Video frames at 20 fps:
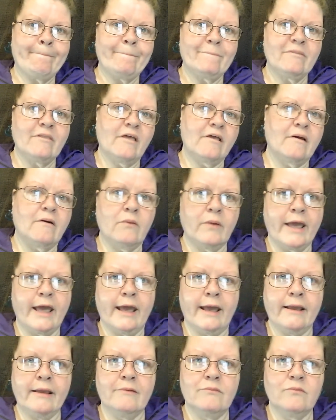
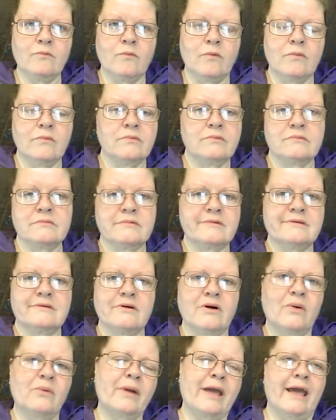Okay.
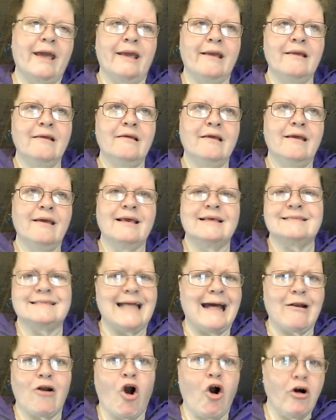Okay. Is
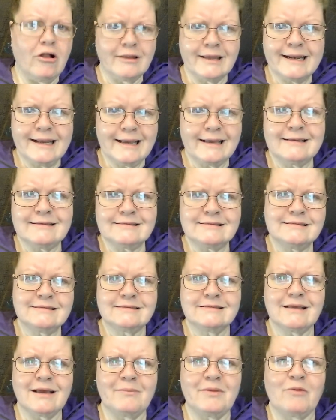that all it is?
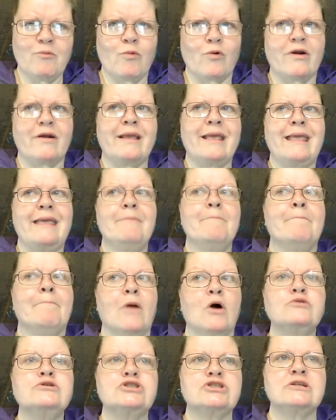I mean, we're
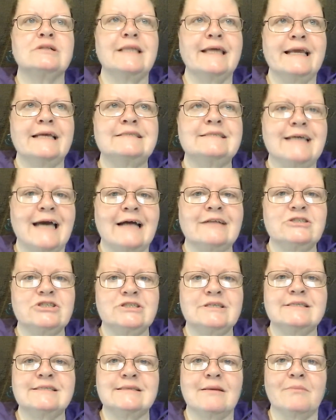emotionally attached to
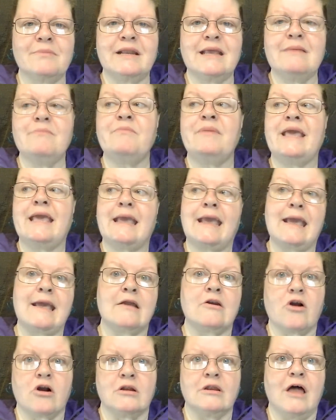somebody being in
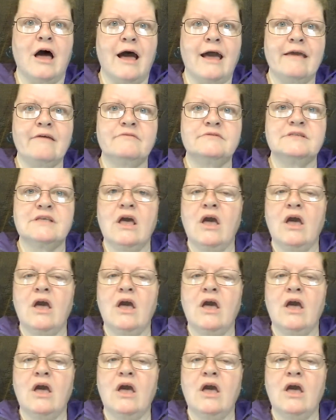our lives.